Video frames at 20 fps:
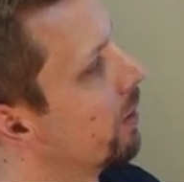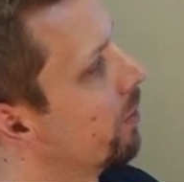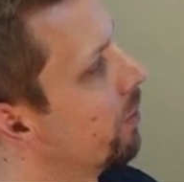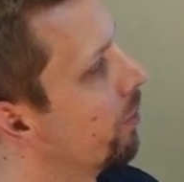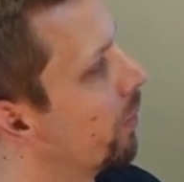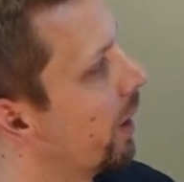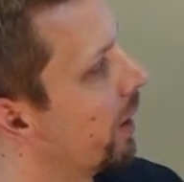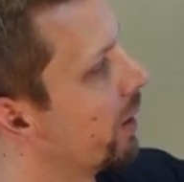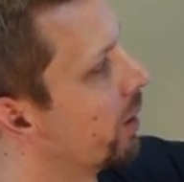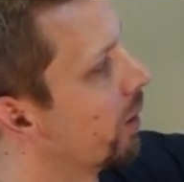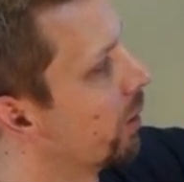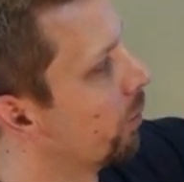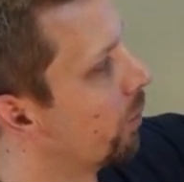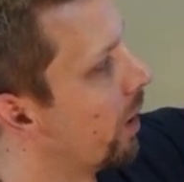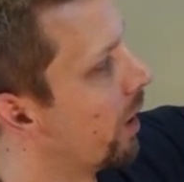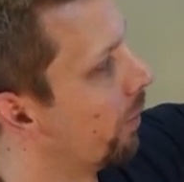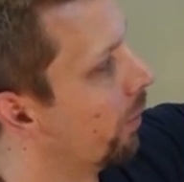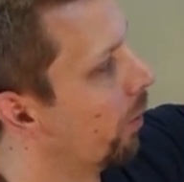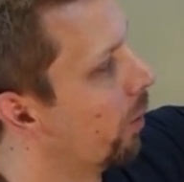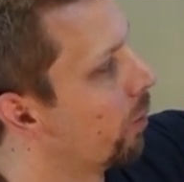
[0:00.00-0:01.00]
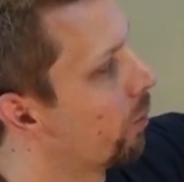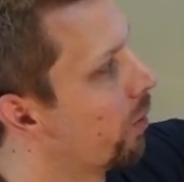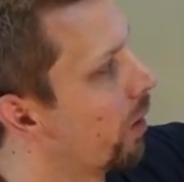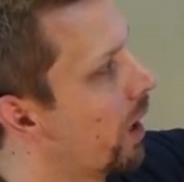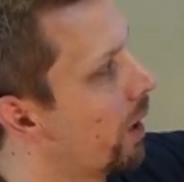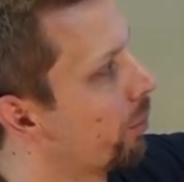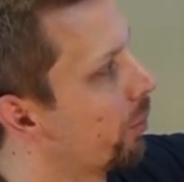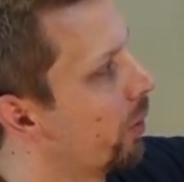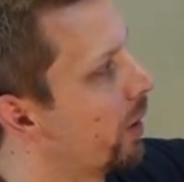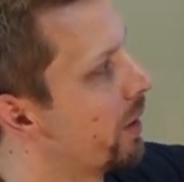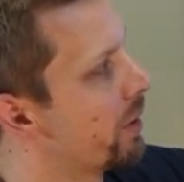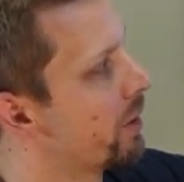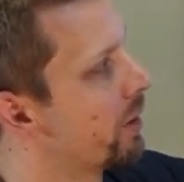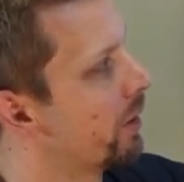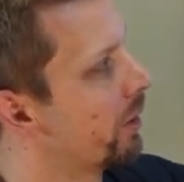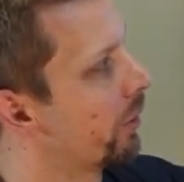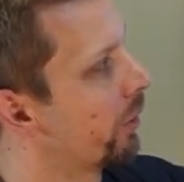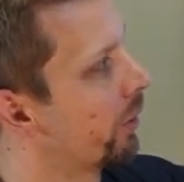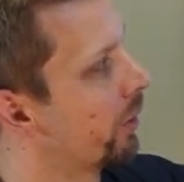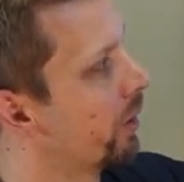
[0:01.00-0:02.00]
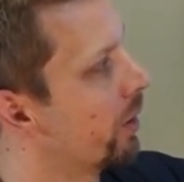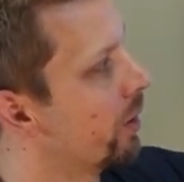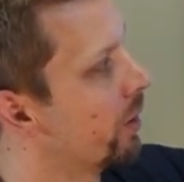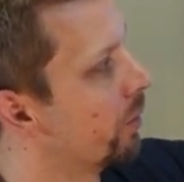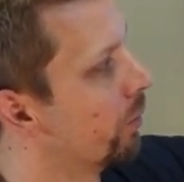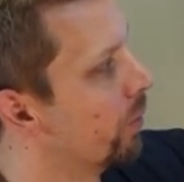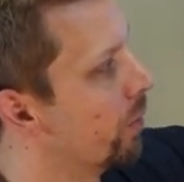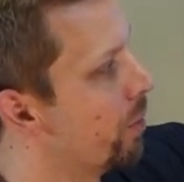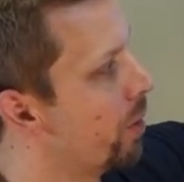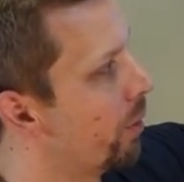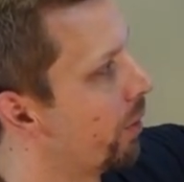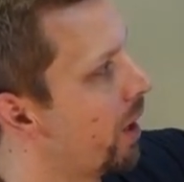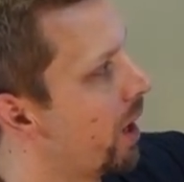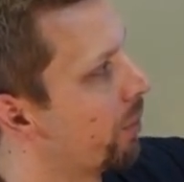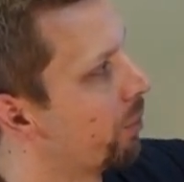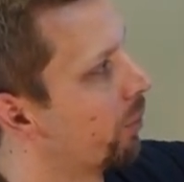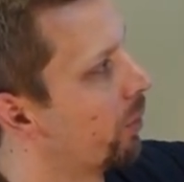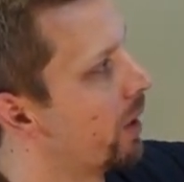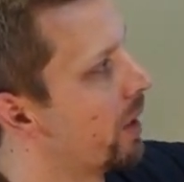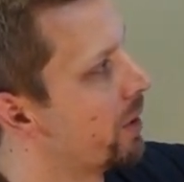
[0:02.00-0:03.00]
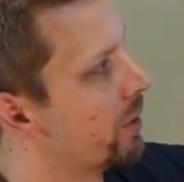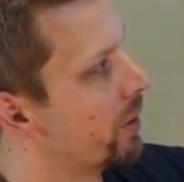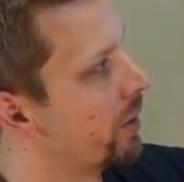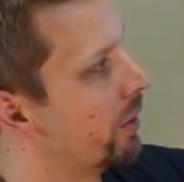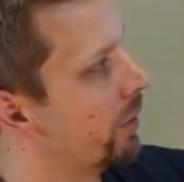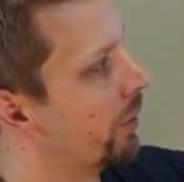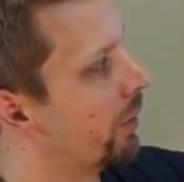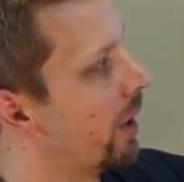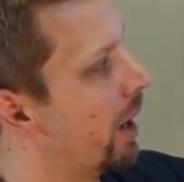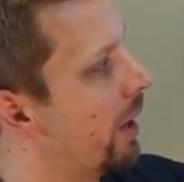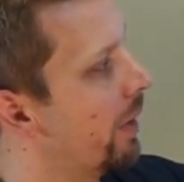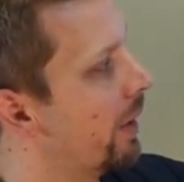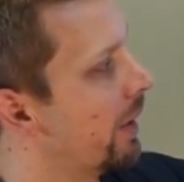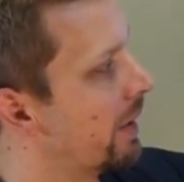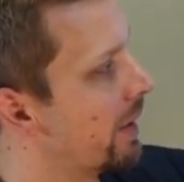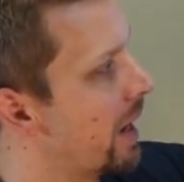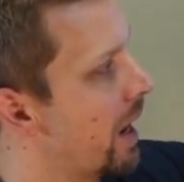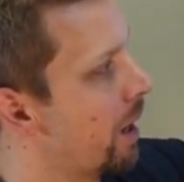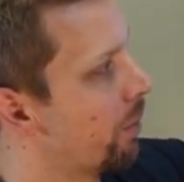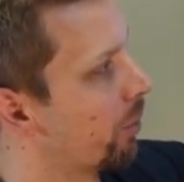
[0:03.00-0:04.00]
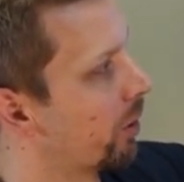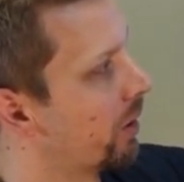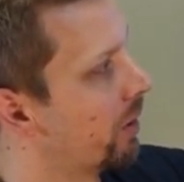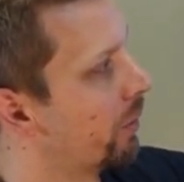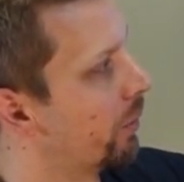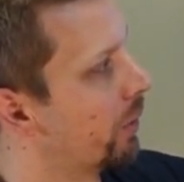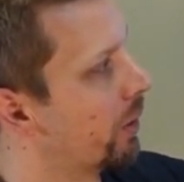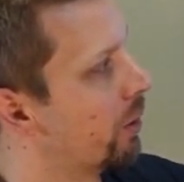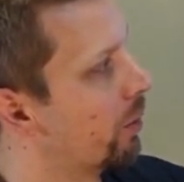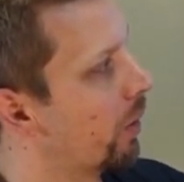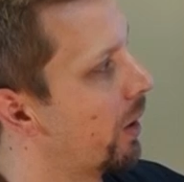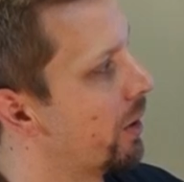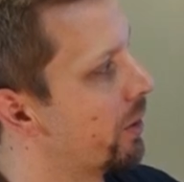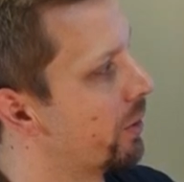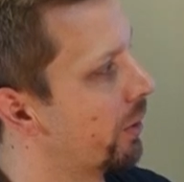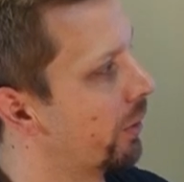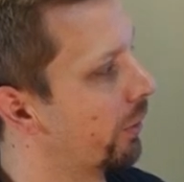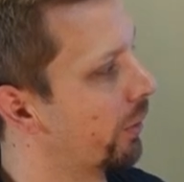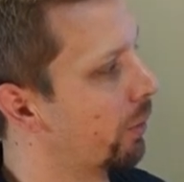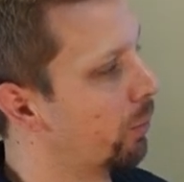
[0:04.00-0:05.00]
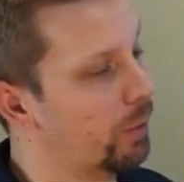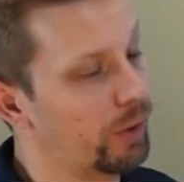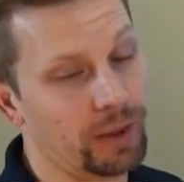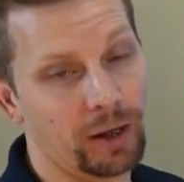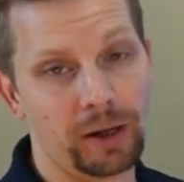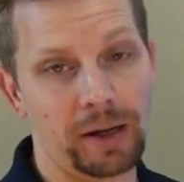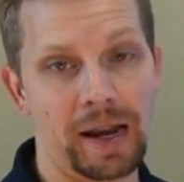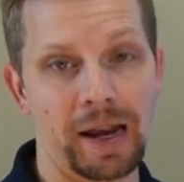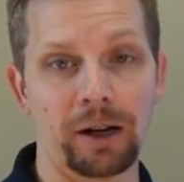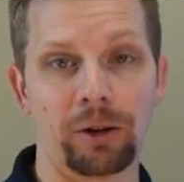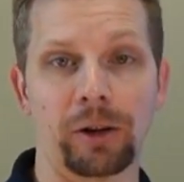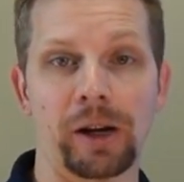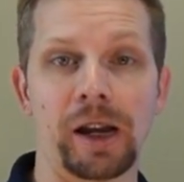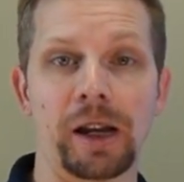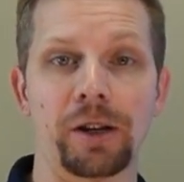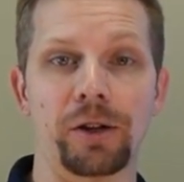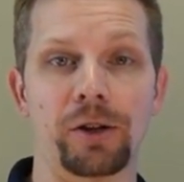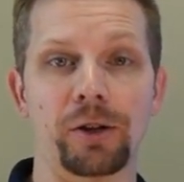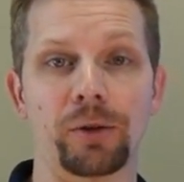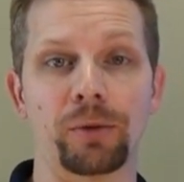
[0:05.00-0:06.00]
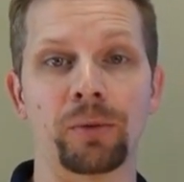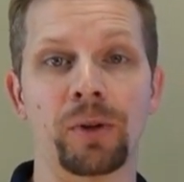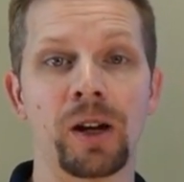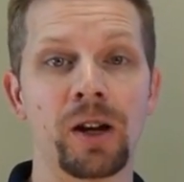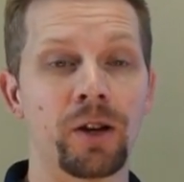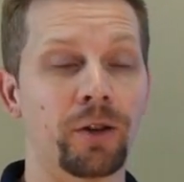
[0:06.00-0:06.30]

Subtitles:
by here we'll have local operations, remote operations, and then camera configurations on what they can or can't do.